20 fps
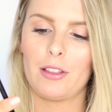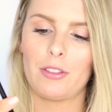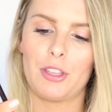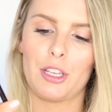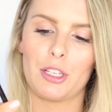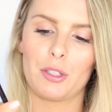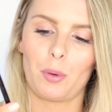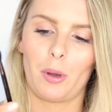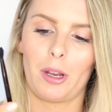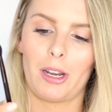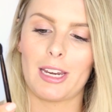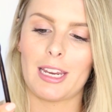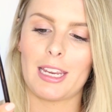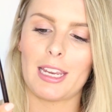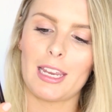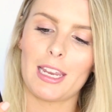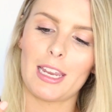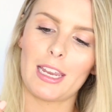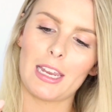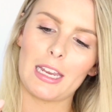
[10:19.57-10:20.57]
This one
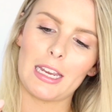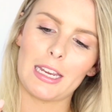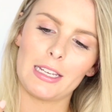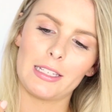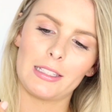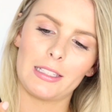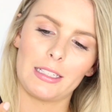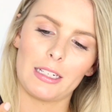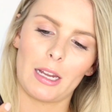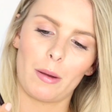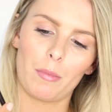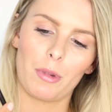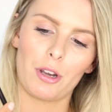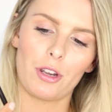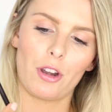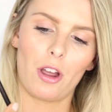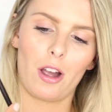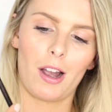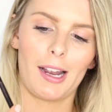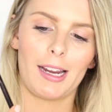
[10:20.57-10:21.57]
here is the number
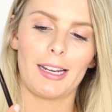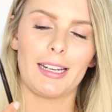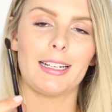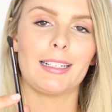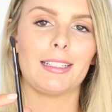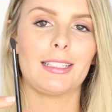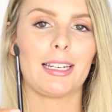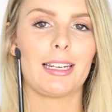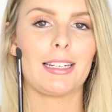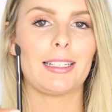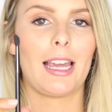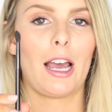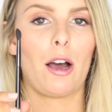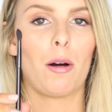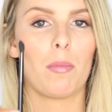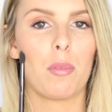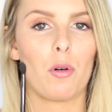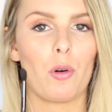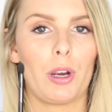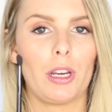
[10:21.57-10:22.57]
9 detail
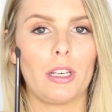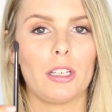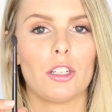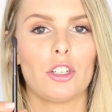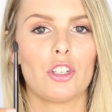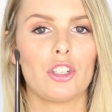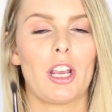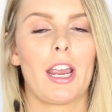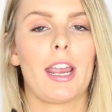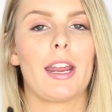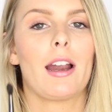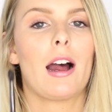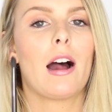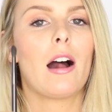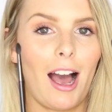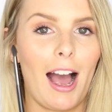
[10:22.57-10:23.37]
point shader.